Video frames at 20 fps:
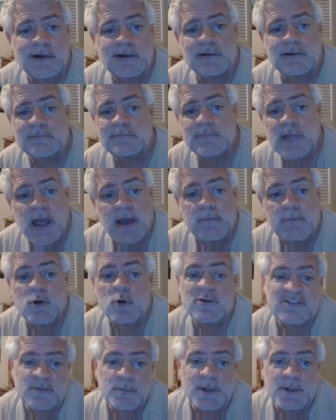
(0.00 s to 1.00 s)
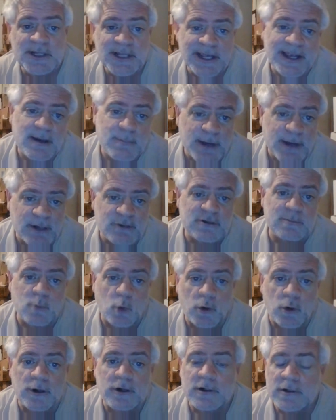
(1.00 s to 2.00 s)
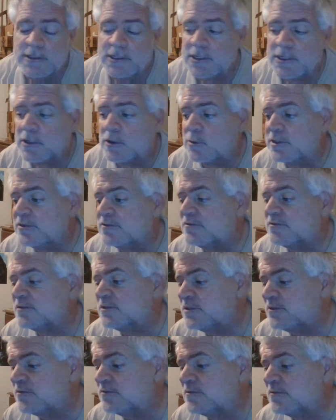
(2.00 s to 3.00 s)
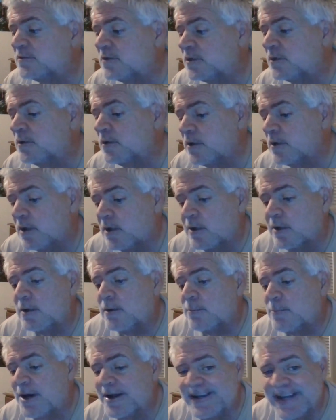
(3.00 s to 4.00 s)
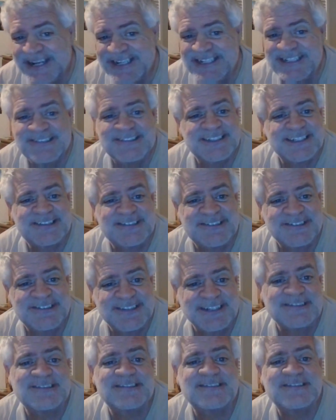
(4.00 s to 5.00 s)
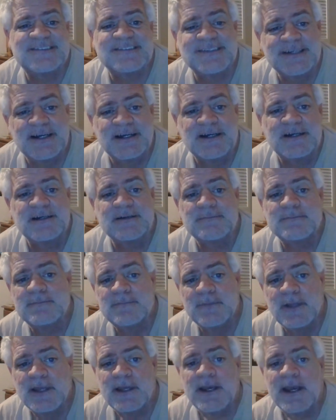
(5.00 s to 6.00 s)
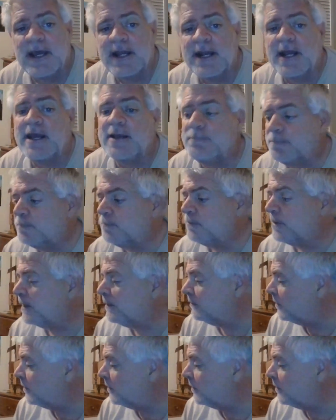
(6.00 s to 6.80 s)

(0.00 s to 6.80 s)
Um, I mean, with shipping, they come out to more. You know, it's it's uh, about 96 cents. Um, and I, I